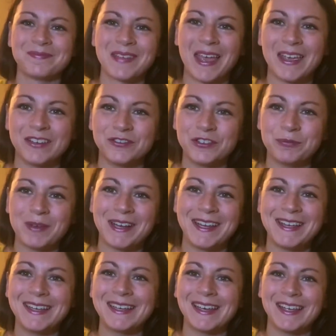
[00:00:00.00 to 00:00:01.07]
Hi
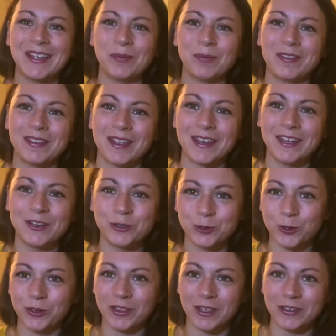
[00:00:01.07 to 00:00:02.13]
everybody, I am Sunny, your
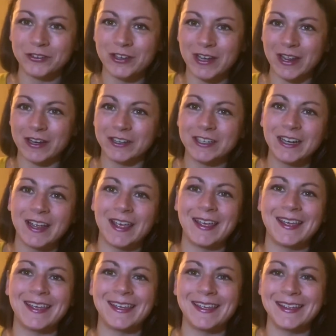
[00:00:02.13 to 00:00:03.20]
North Country Knitter,
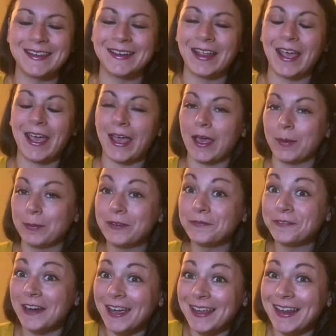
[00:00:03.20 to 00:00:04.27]
and happy
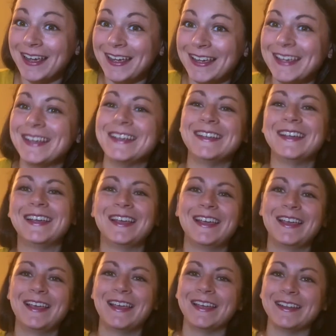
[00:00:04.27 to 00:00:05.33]
Friday!
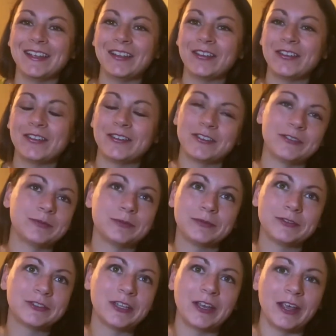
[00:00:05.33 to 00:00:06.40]
At least
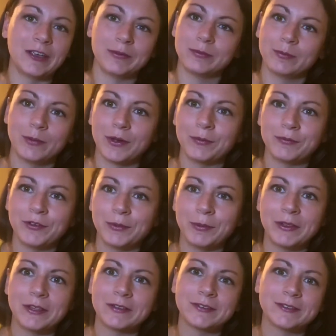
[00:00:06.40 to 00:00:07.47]
today, when I'm
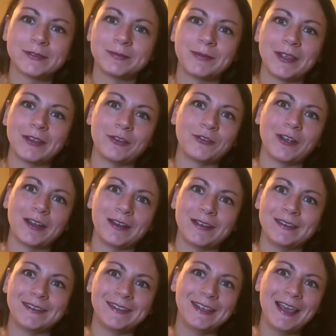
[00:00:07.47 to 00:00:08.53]
filming this, it's
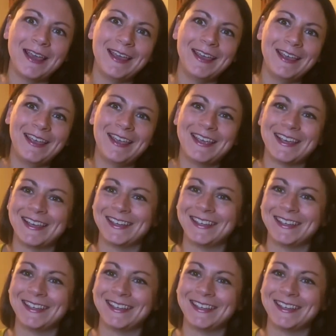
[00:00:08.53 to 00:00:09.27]
Friday. Yay!